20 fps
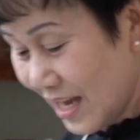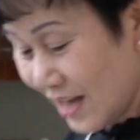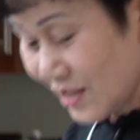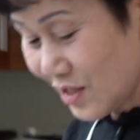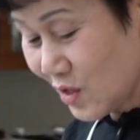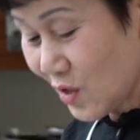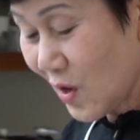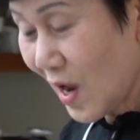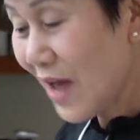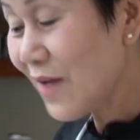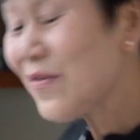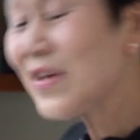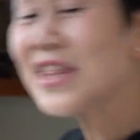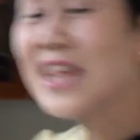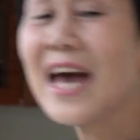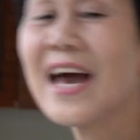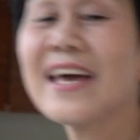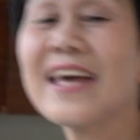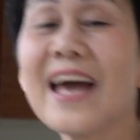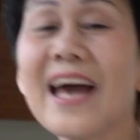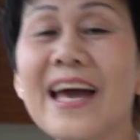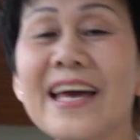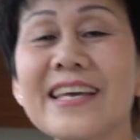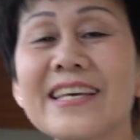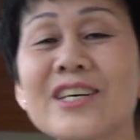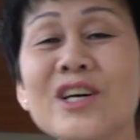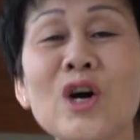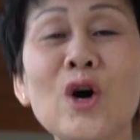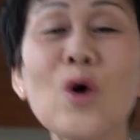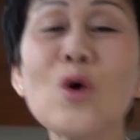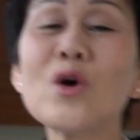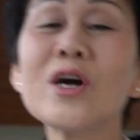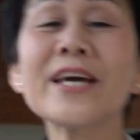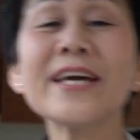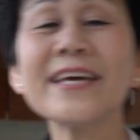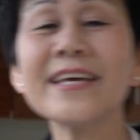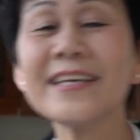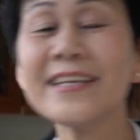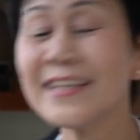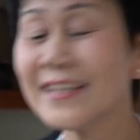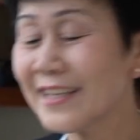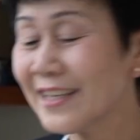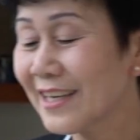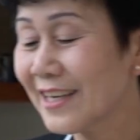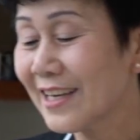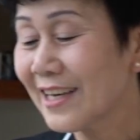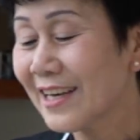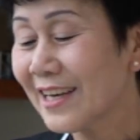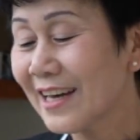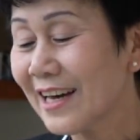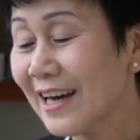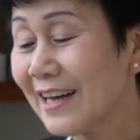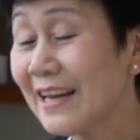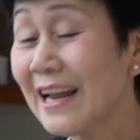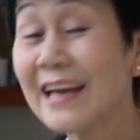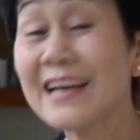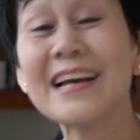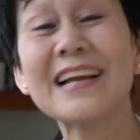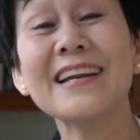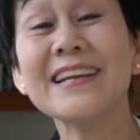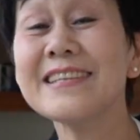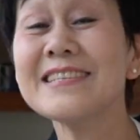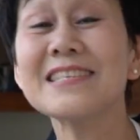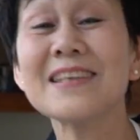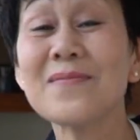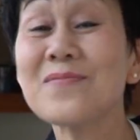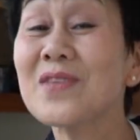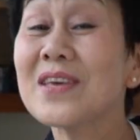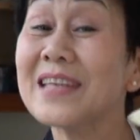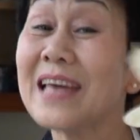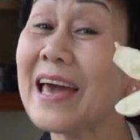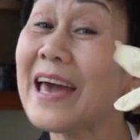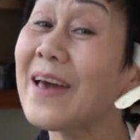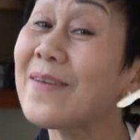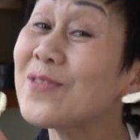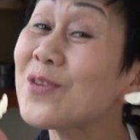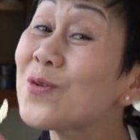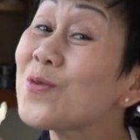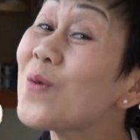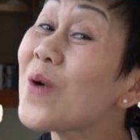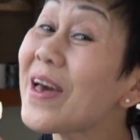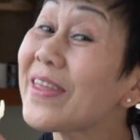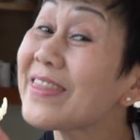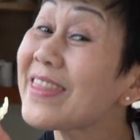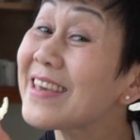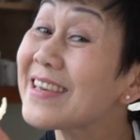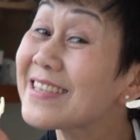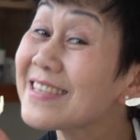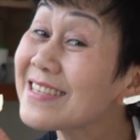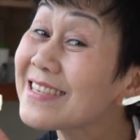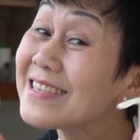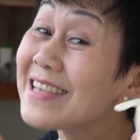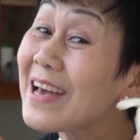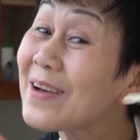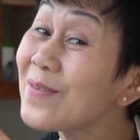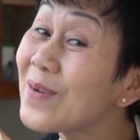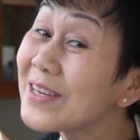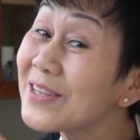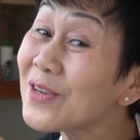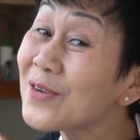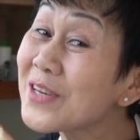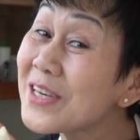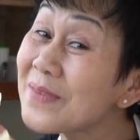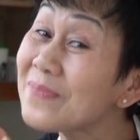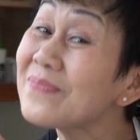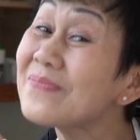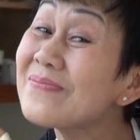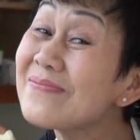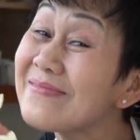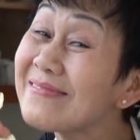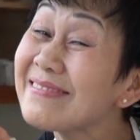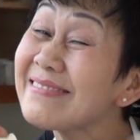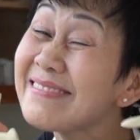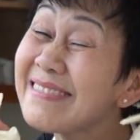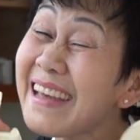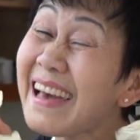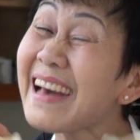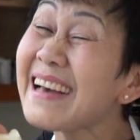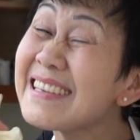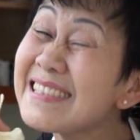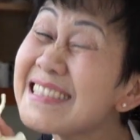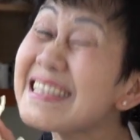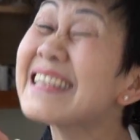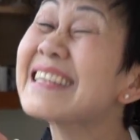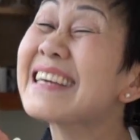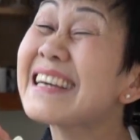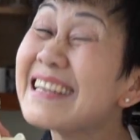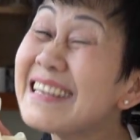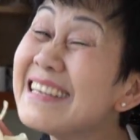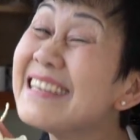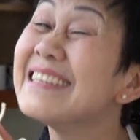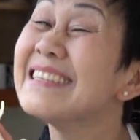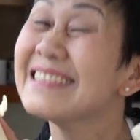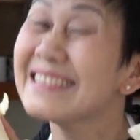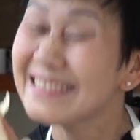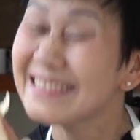So every time I cooking and I clean something, I have to wear this. I want to keep nice and clean.